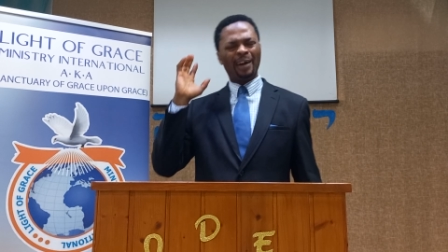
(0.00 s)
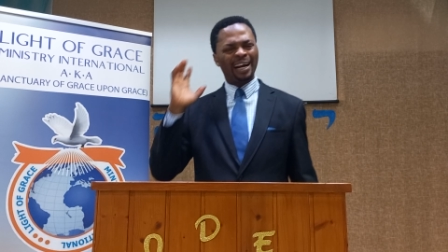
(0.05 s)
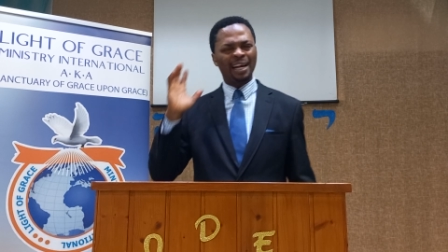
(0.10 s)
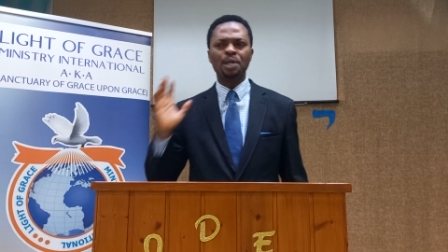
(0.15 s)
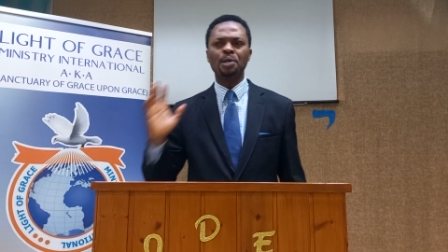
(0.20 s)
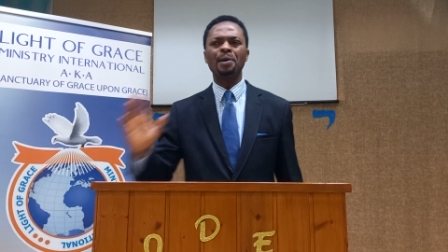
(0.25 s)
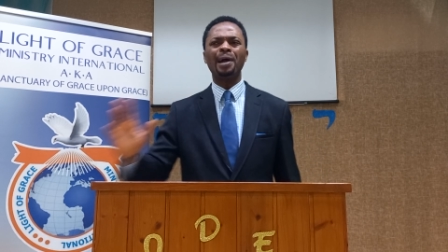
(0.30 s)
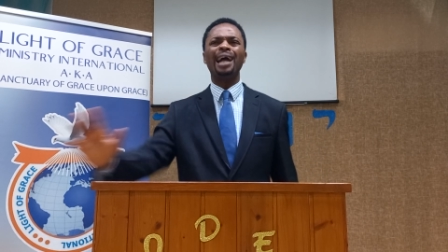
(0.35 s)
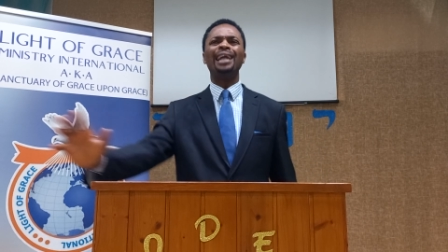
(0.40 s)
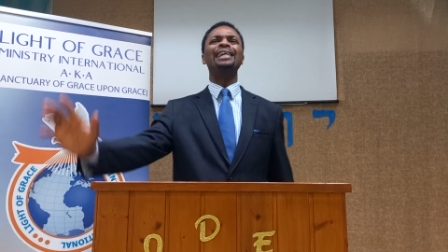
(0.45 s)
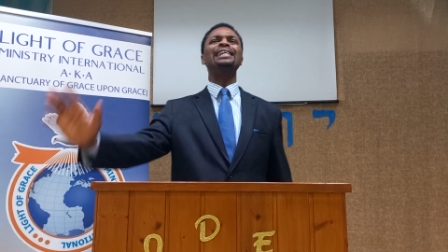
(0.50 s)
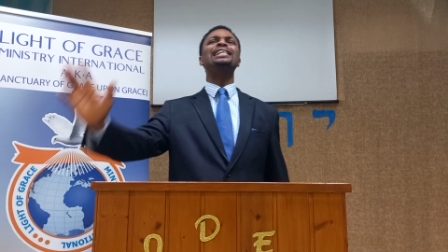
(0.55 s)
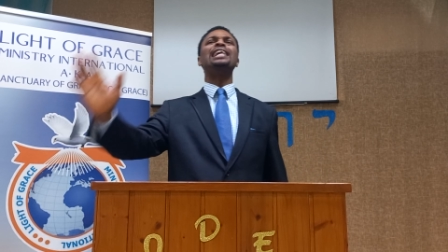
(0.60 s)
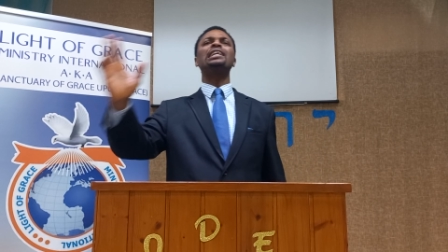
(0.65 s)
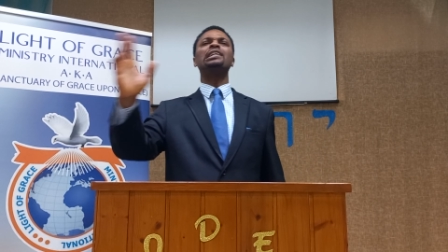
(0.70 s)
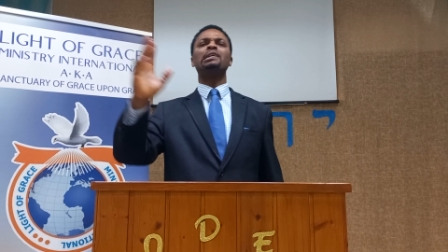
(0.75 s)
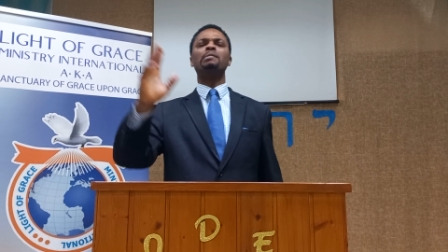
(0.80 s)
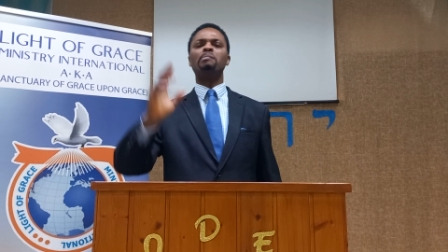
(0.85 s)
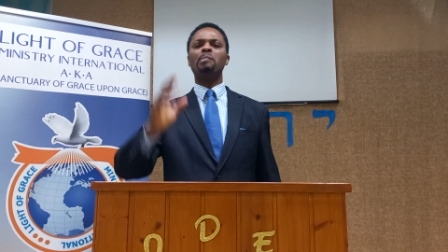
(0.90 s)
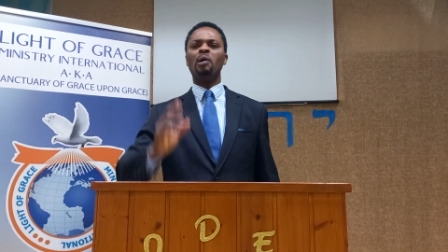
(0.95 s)
cried
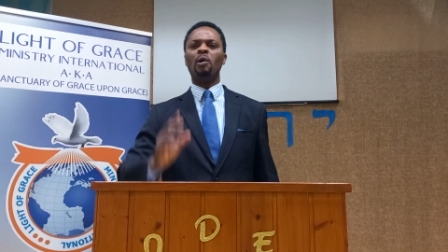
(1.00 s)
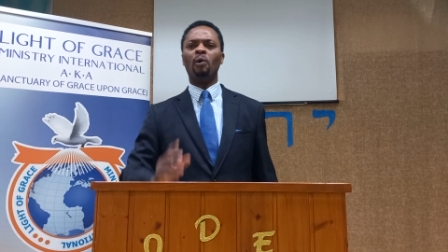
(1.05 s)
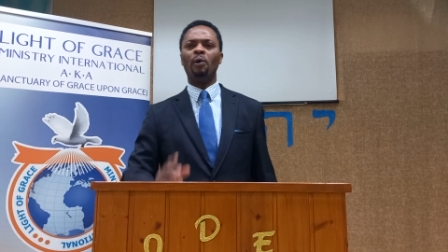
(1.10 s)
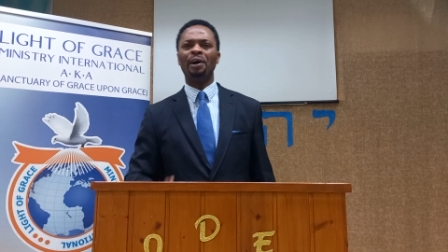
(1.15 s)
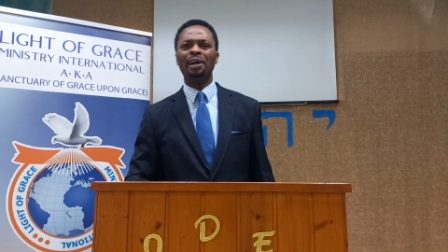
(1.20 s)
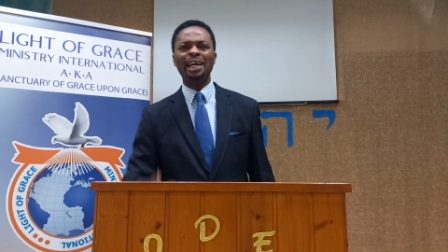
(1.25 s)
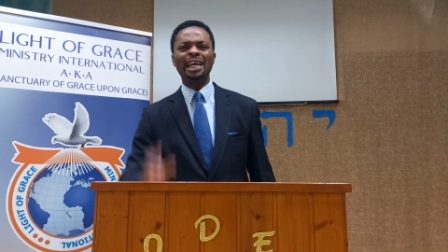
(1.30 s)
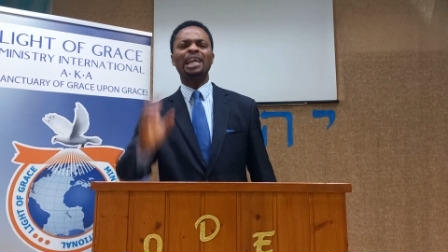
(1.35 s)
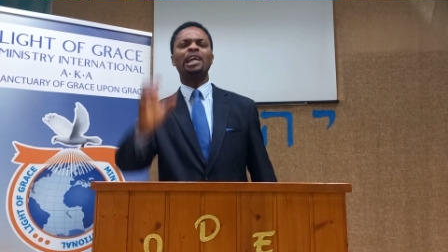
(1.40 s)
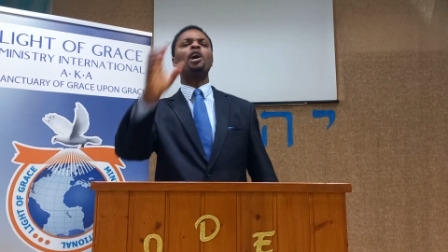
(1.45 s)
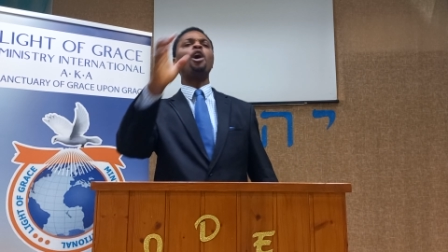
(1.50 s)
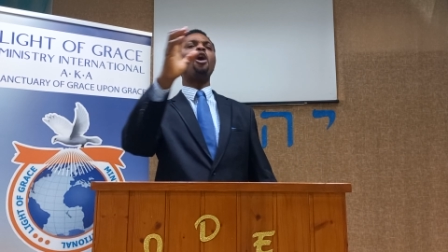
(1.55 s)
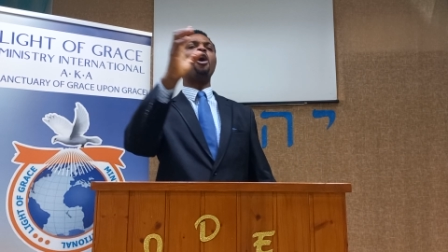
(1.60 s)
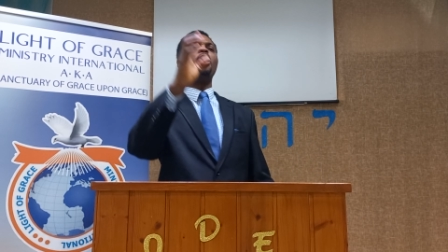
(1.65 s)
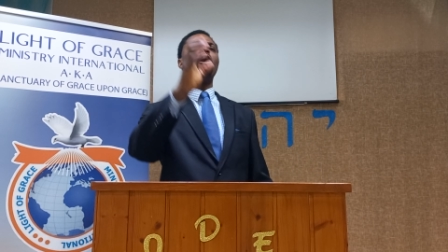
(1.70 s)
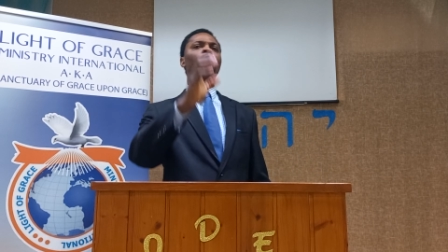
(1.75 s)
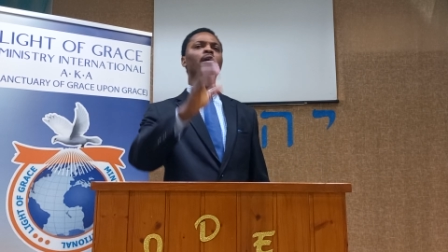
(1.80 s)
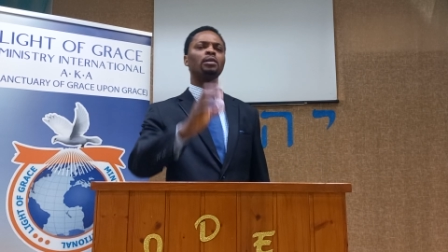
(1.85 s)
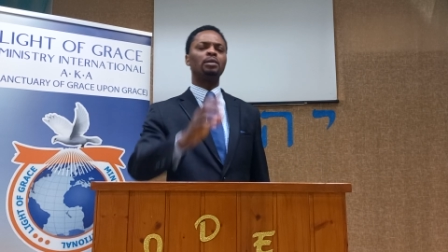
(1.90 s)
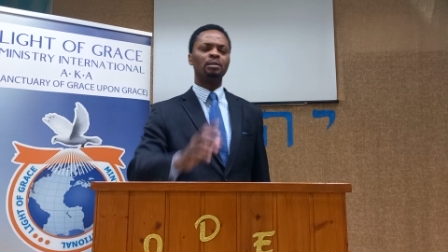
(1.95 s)
yet the more. He
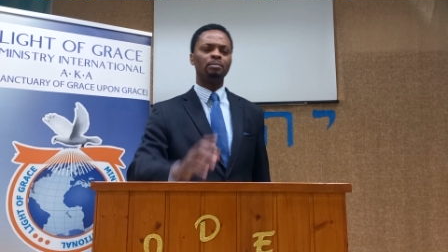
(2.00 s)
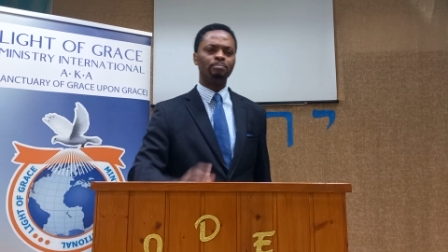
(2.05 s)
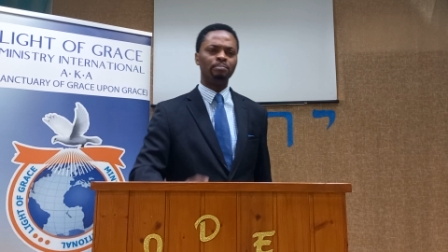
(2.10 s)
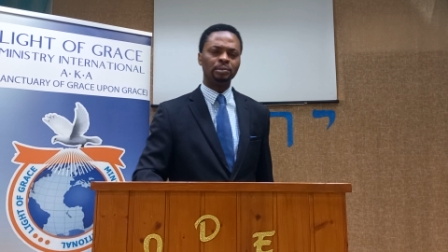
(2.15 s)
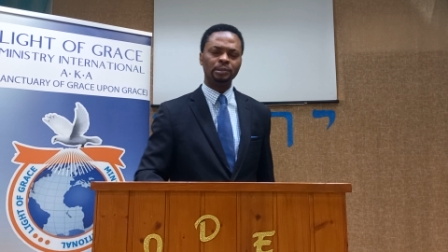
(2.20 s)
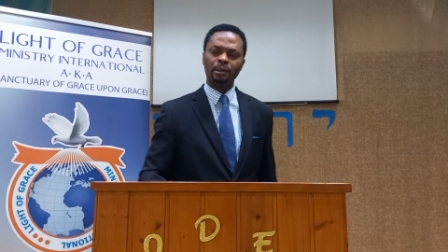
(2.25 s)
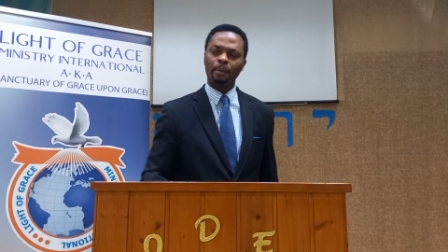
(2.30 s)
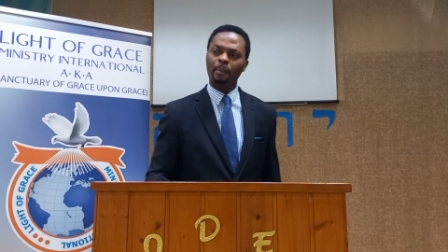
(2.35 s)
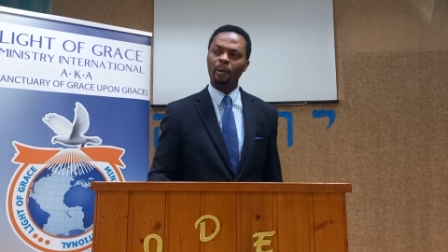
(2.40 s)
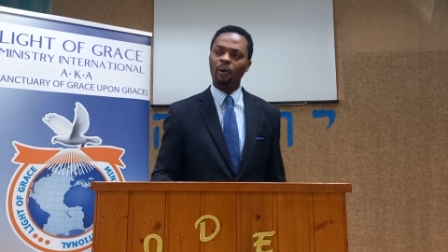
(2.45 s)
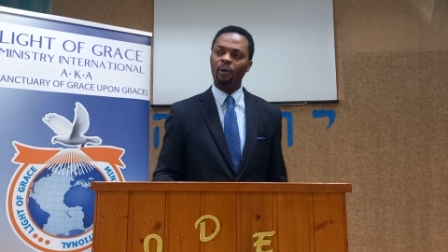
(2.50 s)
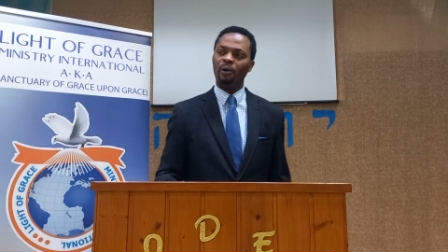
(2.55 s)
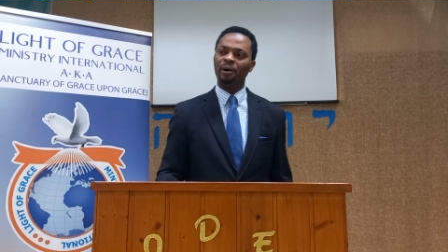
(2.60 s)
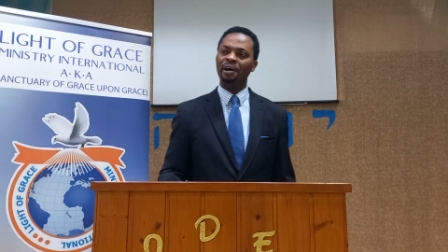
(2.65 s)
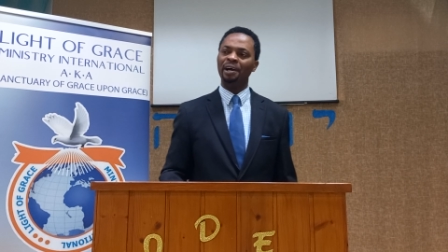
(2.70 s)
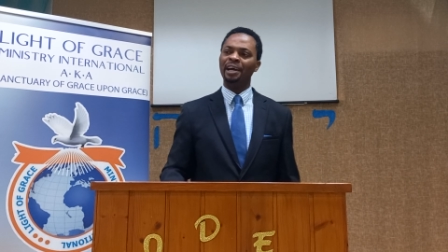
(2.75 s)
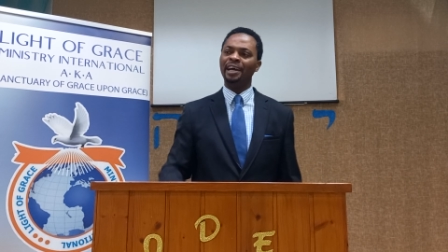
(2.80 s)
called the more.